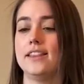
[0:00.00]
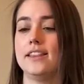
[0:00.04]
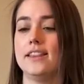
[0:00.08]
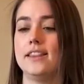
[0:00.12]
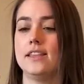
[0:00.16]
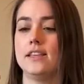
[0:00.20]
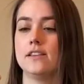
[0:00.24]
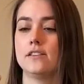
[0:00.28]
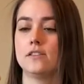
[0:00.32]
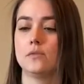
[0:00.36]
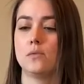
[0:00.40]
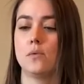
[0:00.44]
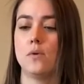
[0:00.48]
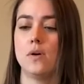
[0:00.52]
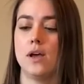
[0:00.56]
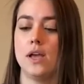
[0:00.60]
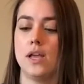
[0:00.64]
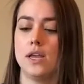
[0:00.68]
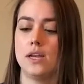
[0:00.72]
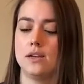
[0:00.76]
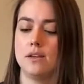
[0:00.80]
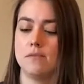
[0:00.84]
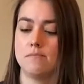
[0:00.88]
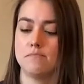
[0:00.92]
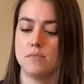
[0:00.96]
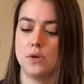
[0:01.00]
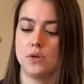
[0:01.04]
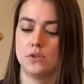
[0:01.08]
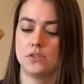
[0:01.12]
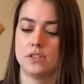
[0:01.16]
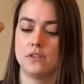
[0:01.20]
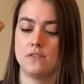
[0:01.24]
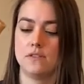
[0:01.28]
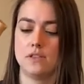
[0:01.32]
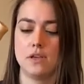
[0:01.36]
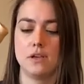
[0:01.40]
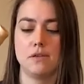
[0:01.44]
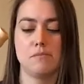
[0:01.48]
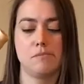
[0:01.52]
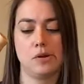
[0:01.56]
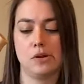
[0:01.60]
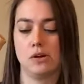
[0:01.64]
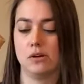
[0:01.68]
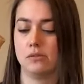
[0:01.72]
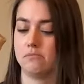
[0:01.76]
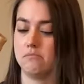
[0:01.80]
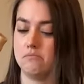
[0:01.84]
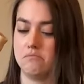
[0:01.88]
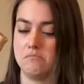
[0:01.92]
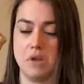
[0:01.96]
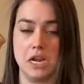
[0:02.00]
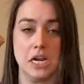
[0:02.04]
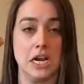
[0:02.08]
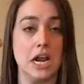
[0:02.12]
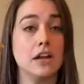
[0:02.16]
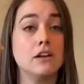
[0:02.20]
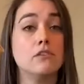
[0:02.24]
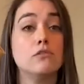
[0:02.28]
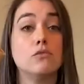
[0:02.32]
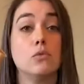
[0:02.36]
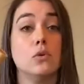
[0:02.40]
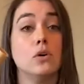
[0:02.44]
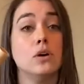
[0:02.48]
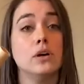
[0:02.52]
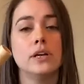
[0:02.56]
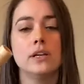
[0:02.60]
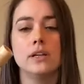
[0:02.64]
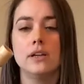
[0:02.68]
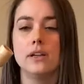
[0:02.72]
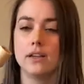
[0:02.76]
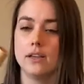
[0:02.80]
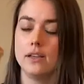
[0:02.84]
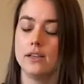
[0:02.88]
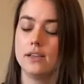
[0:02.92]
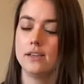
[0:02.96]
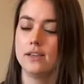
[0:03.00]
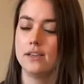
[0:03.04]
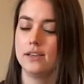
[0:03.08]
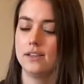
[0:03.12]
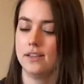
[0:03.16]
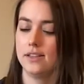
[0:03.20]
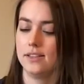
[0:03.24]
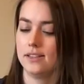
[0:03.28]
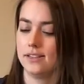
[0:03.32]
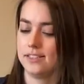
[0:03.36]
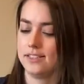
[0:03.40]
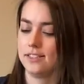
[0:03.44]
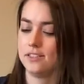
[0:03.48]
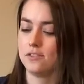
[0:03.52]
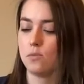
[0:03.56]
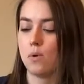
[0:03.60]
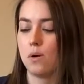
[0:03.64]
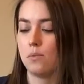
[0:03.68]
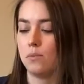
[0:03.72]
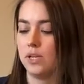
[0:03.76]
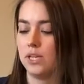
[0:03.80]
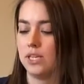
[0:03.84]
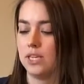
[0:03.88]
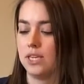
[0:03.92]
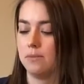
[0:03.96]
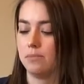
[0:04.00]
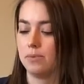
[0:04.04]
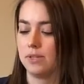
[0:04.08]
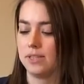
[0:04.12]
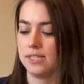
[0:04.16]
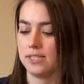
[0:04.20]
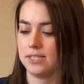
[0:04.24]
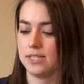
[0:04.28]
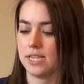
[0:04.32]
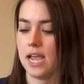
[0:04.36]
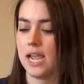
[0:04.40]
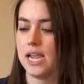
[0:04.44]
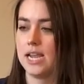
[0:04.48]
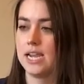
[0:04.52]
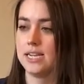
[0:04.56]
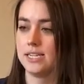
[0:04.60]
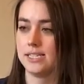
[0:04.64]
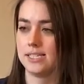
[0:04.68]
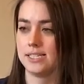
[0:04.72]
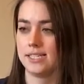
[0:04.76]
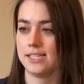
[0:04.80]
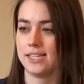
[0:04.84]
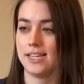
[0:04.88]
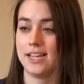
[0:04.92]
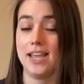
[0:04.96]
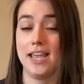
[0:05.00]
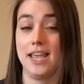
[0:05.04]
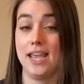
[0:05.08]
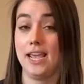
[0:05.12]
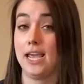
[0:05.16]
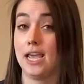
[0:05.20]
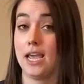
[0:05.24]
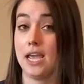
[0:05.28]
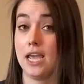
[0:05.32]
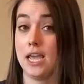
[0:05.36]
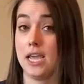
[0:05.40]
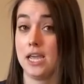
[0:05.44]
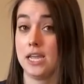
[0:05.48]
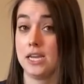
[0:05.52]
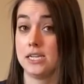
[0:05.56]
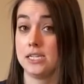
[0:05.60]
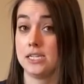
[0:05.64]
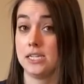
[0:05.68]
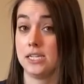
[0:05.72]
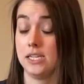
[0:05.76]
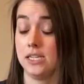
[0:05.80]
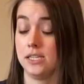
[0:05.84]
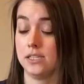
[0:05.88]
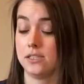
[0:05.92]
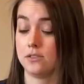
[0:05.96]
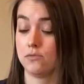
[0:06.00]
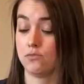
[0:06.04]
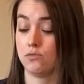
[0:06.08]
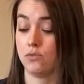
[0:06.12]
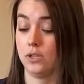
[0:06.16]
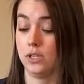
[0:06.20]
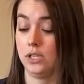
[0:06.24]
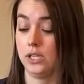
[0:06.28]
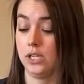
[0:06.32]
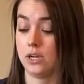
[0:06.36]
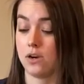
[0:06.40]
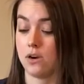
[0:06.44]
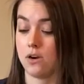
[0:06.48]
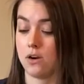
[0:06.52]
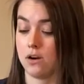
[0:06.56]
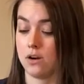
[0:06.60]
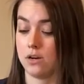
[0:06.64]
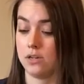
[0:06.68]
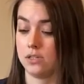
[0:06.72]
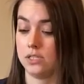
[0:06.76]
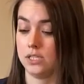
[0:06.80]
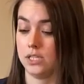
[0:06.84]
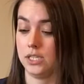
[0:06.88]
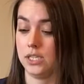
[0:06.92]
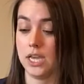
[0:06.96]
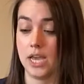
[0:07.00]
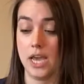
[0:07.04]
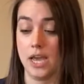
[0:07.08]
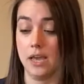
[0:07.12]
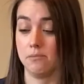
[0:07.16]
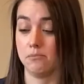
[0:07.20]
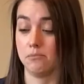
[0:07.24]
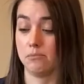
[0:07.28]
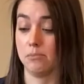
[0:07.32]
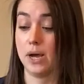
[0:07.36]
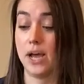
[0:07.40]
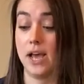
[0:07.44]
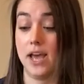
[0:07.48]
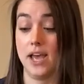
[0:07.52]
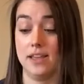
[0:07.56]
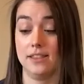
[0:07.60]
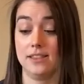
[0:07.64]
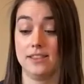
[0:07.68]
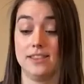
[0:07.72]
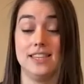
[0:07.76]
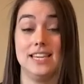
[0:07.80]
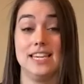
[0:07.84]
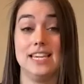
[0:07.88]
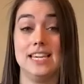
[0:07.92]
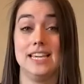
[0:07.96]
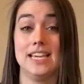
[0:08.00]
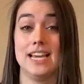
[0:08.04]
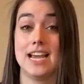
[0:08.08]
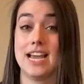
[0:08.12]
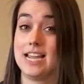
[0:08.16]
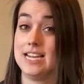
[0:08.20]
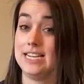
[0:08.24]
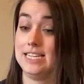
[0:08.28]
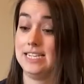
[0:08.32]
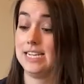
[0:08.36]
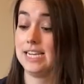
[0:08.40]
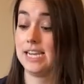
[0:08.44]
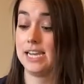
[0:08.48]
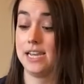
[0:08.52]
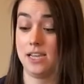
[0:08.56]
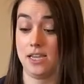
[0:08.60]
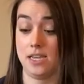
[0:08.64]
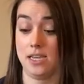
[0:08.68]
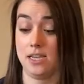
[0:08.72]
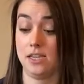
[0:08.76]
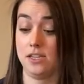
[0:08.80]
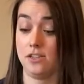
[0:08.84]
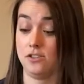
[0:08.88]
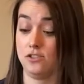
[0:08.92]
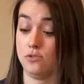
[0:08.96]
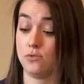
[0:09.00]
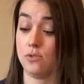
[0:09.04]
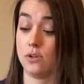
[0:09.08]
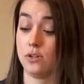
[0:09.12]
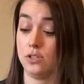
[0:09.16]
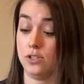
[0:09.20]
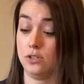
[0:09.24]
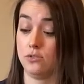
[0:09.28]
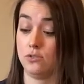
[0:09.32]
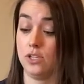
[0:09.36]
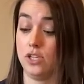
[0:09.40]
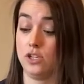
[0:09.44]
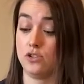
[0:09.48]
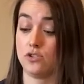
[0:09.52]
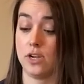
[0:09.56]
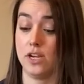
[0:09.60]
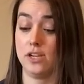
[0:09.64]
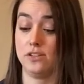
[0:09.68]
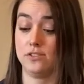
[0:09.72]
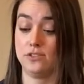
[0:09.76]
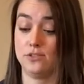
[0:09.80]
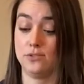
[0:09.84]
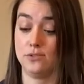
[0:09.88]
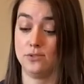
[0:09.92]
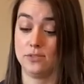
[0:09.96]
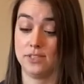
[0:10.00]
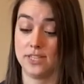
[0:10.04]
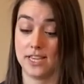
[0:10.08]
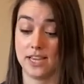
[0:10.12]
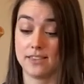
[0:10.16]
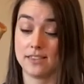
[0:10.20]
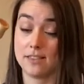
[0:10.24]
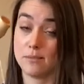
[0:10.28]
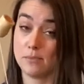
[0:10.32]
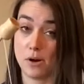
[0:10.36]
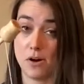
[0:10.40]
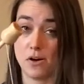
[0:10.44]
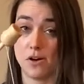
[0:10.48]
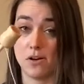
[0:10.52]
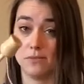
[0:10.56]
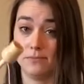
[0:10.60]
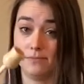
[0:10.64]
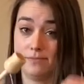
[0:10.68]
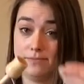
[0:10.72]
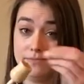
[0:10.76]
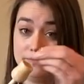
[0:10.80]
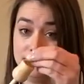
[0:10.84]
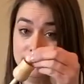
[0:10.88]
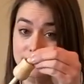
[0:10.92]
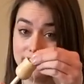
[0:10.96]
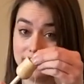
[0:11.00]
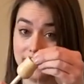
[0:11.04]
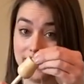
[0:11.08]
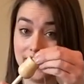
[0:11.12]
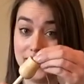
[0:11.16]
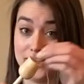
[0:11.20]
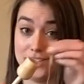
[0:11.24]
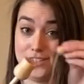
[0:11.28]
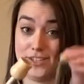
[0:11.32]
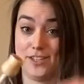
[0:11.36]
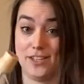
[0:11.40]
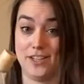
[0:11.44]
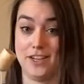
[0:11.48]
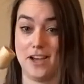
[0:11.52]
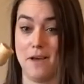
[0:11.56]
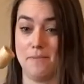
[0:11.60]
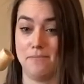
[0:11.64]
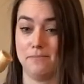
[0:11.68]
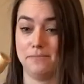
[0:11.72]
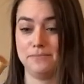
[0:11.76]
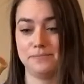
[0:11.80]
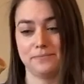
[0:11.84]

This one, most of them are made out of wood. This is one we keep at the site and it's really hard to get. But the idea is you are literally trying to get the ball into the cup.